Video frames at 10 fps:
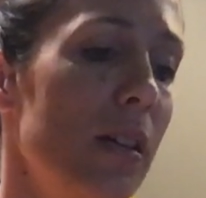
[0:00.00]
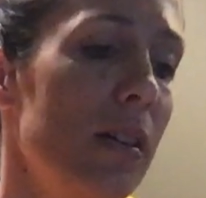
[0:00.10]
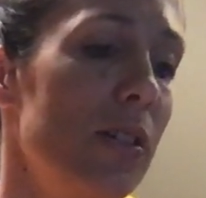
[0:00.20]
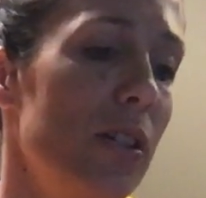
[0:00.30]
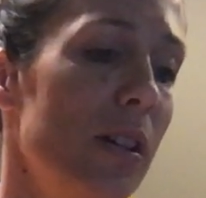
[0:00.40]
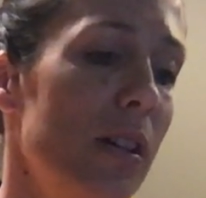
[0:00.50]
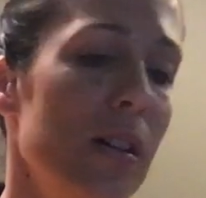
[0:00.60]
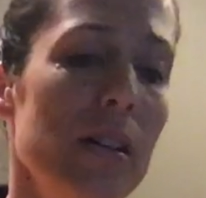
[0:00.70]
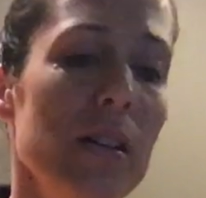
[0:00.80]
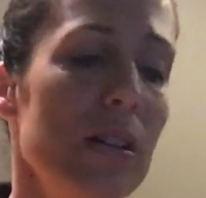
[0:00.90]
G,
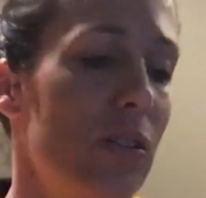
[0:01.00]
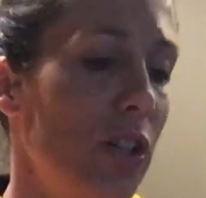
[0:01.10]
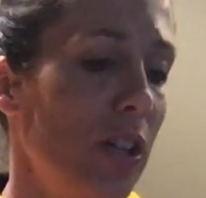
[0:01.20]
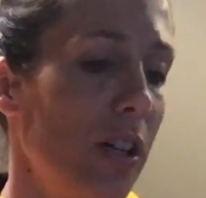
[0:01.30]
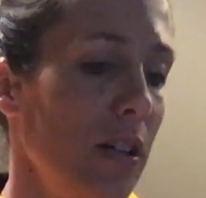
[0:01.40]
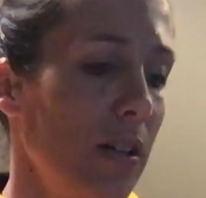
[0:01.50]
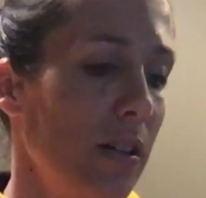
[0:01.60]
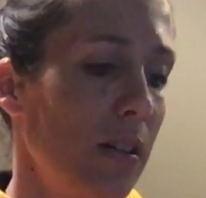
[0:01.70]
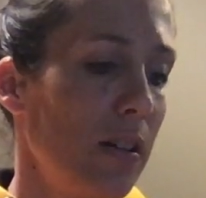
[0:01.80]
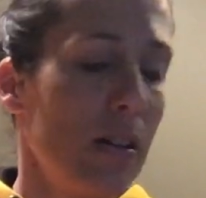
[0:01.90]
G,
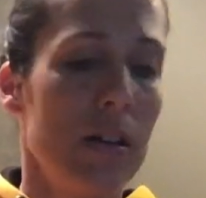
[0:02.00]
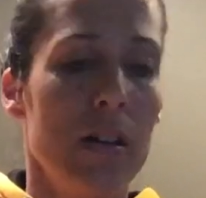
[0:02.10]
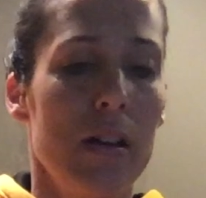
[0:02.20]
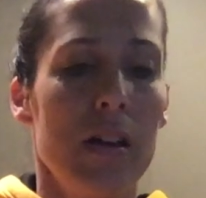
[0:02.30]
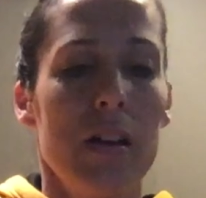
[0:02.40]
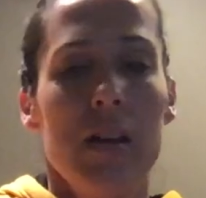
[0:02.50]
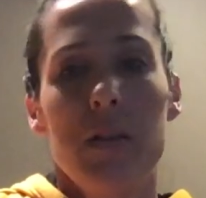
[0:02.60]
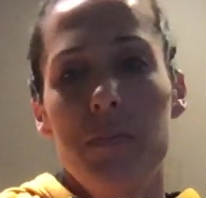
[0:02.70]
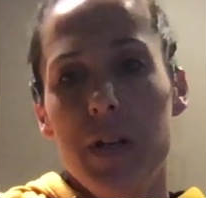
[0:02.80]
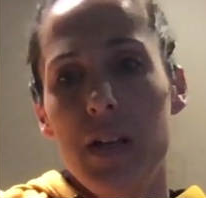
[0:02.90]

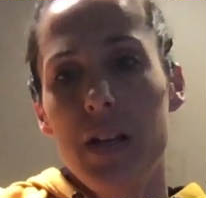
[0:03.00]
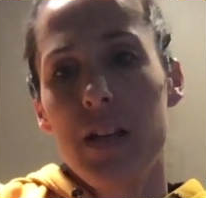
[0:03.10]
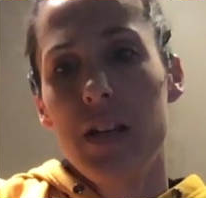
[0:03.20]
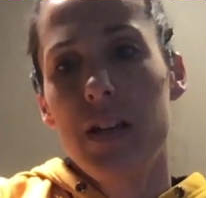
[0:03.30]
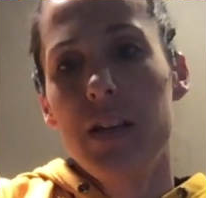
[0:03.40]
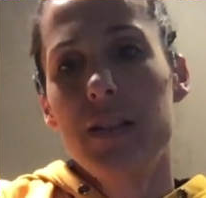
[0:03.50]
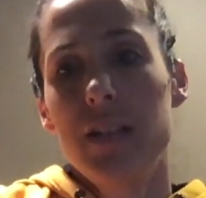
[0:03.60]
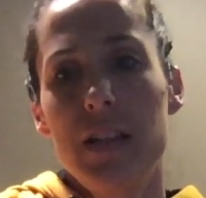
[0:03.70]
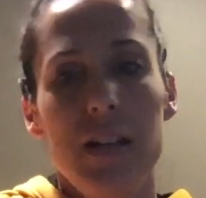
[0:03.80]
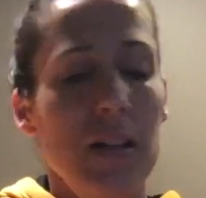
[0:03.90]
B,
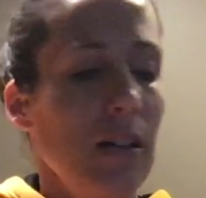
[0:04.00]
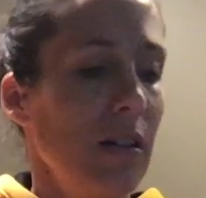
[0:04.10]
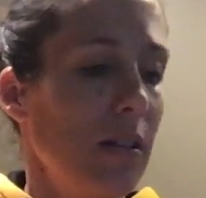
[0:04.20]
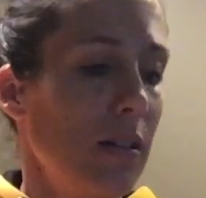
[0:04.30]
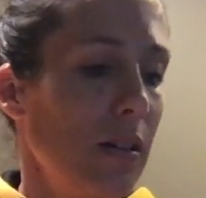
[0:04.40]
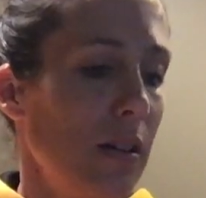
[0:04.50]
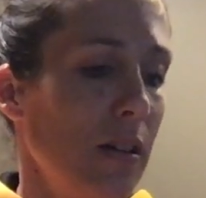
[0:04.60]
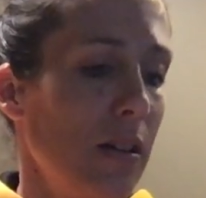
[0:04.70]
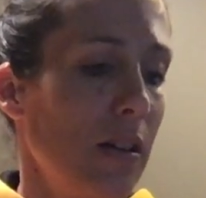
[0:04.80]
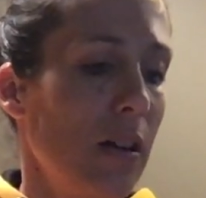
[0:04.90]
C,
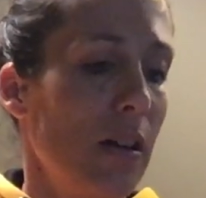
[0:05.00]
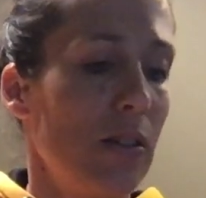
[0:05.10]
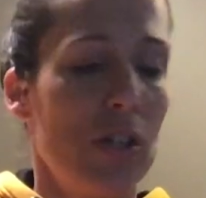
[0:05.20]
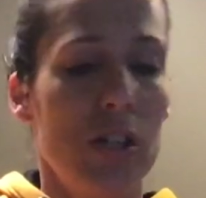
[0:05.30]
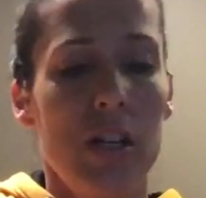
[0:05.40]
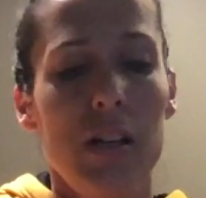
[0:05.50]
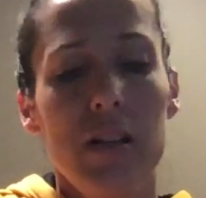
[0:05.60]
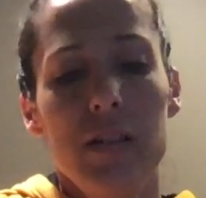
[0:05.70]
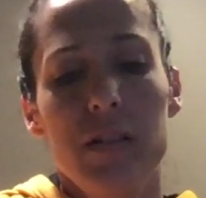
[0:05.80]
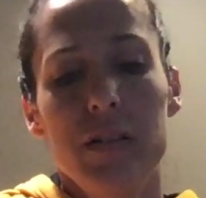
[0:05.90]
G.
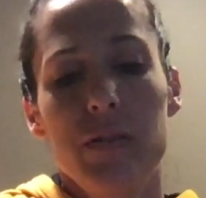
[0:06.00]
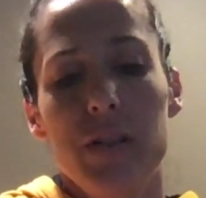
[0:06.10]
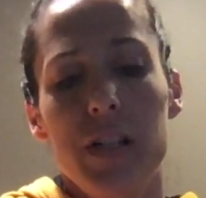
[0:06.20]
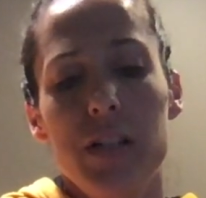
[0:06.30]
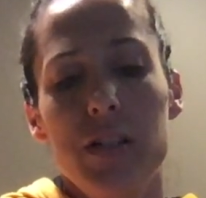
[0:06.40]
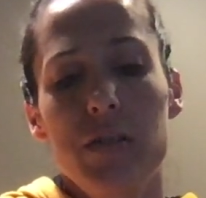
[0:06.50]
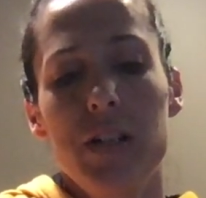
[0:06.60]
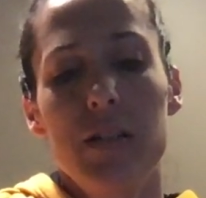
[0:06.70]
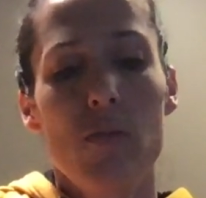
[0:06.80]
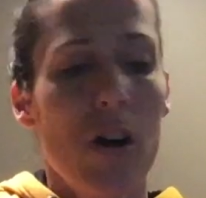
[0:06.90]
We're gonna do
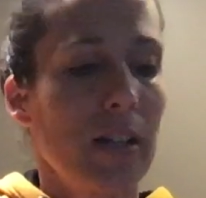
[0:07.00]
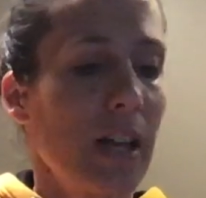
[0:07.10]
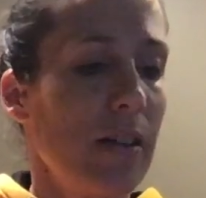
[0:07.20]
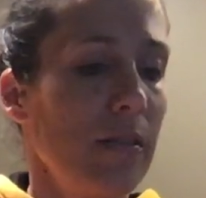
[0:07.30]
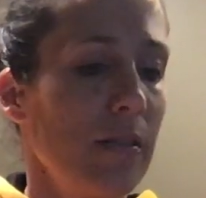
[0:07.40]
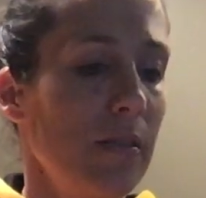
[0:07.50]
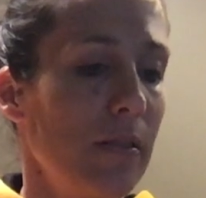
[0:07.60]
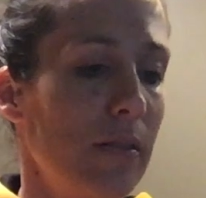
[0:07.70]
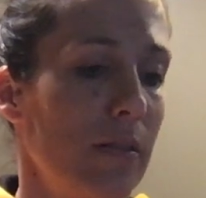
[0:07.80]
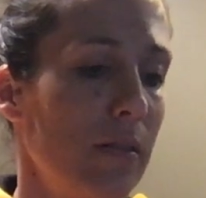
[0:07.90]
a walk
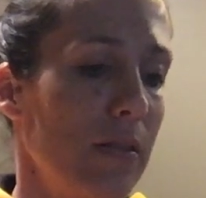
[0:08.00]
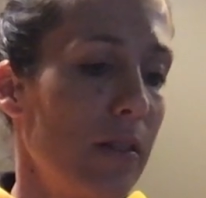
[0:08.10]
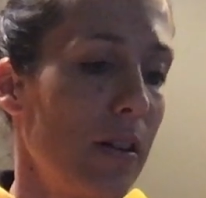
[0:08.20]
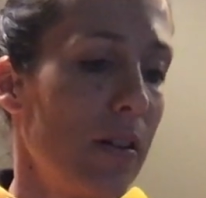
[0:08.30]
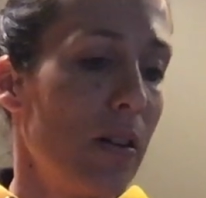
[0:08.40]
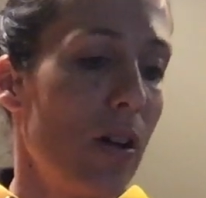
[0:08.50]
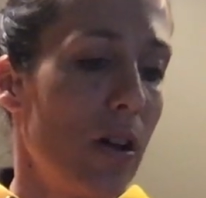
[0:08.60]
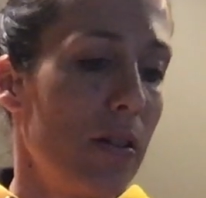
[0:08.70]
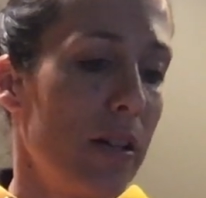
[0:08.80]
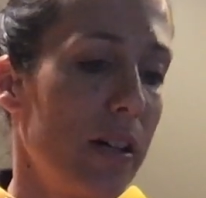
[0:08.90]
down. Oh,
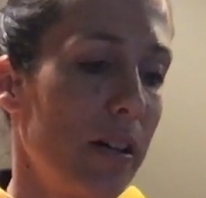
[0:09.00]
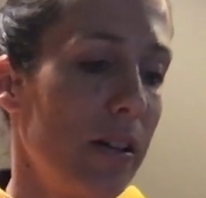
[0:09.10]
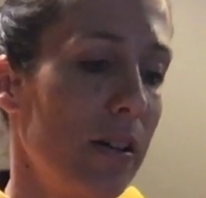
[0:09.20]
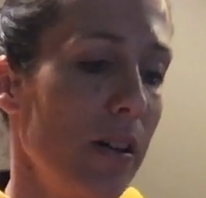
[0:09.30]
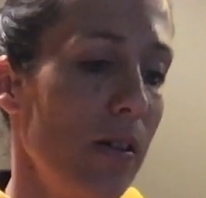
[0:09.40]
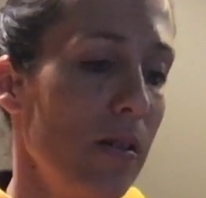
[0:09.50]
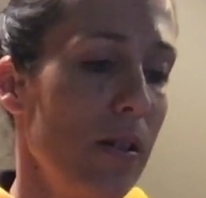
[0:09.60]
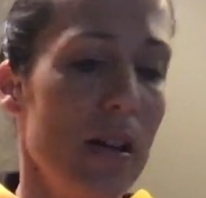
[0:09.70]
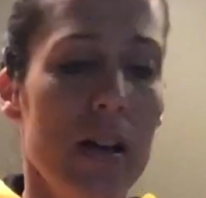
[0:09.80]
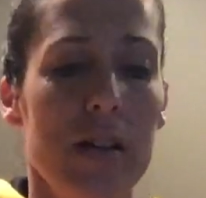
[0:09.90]
not here. Oh,
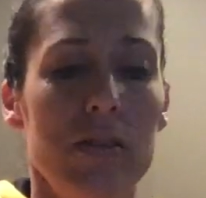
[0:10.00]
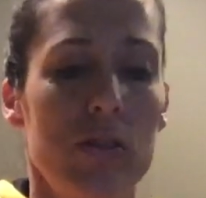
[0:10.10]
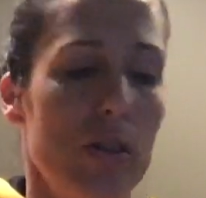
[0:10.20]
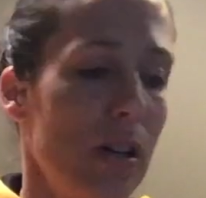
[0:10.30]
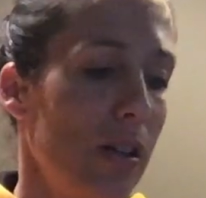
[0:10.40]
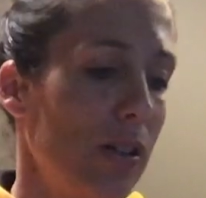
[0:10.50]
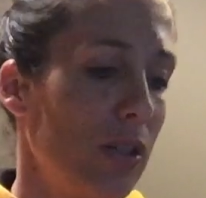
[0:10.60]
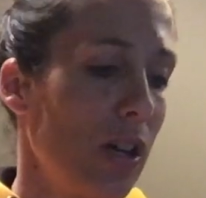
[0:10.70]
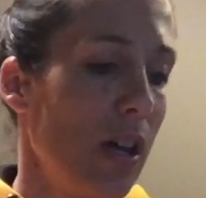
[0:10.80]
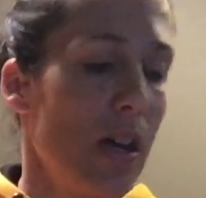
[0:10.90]
strange.
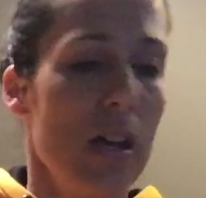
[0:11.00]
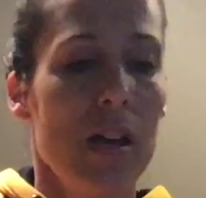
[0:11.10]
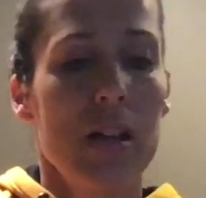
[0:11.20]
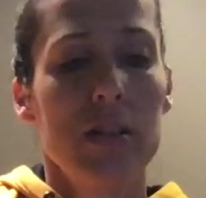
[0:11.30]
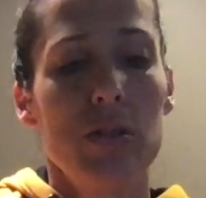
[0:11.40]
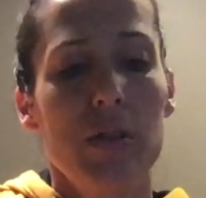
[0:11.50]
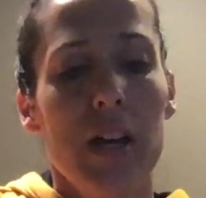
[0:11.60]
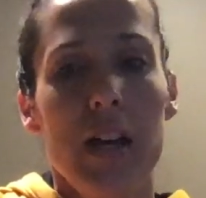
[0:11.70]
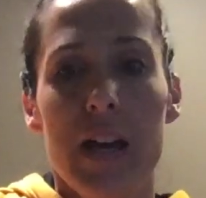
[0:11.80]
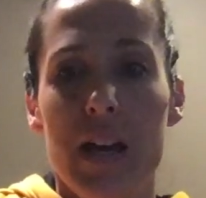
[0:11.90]
Do
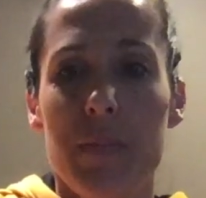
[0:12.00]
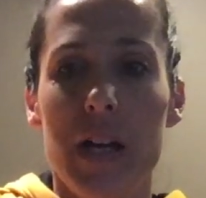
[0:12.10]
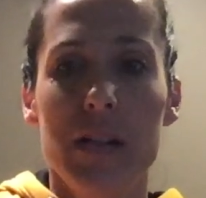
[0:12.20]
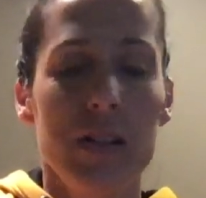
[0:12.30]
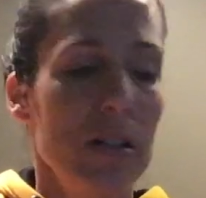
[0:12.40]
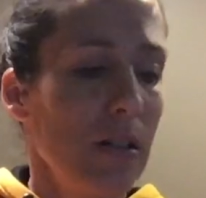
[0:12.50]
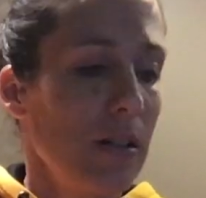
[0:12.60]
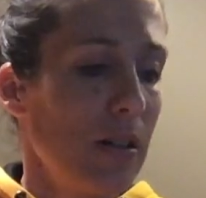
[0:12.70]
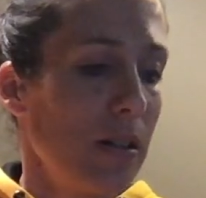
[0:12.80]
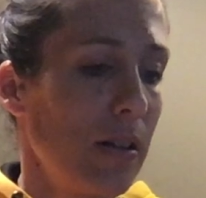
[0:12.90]
a A minor,
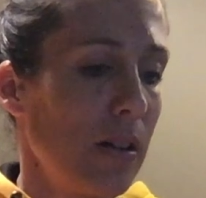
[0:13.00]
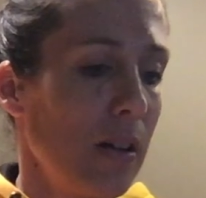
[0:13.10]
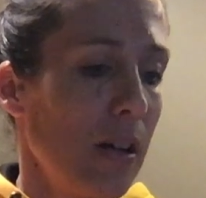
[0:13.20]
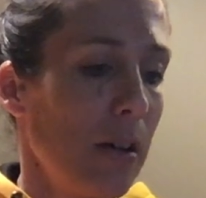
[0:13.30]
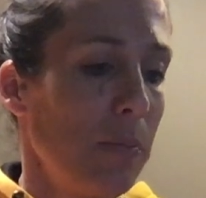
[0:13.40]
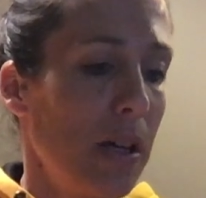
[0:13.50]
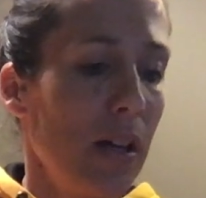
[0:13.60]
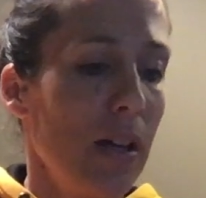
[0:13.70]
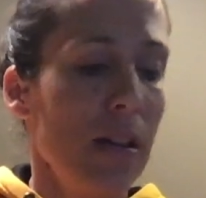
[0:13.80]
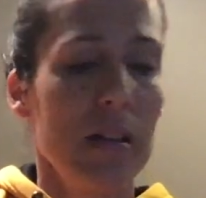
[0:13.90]

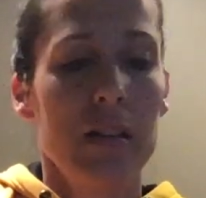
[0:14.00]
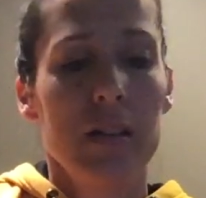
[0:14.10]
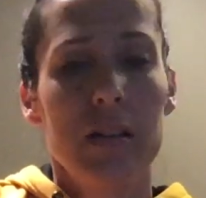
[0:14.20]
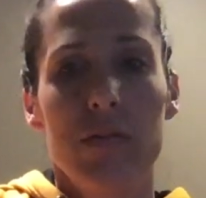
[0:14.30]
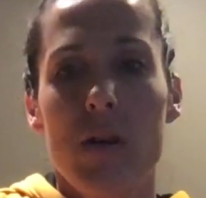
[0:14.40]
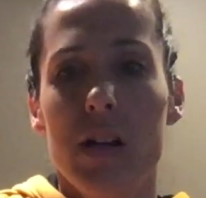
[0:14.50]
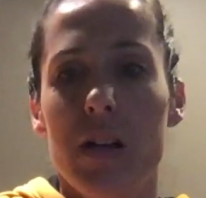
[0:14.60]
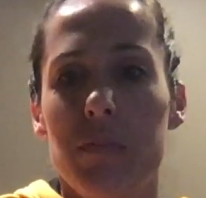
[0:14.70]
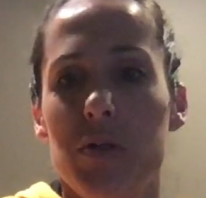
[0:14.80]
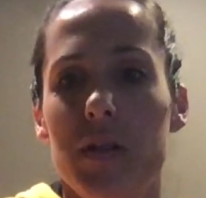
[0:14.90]
B, walk
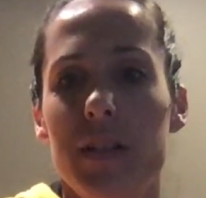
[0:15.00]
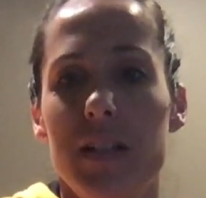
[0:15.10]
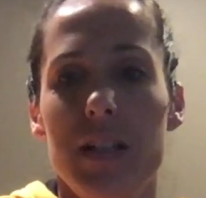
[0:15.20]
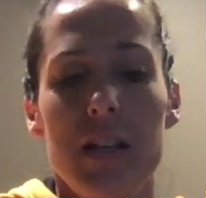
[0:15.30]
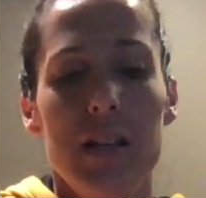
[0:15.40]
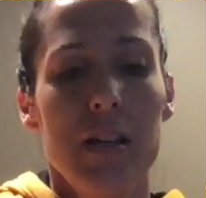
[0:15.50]
up to a C,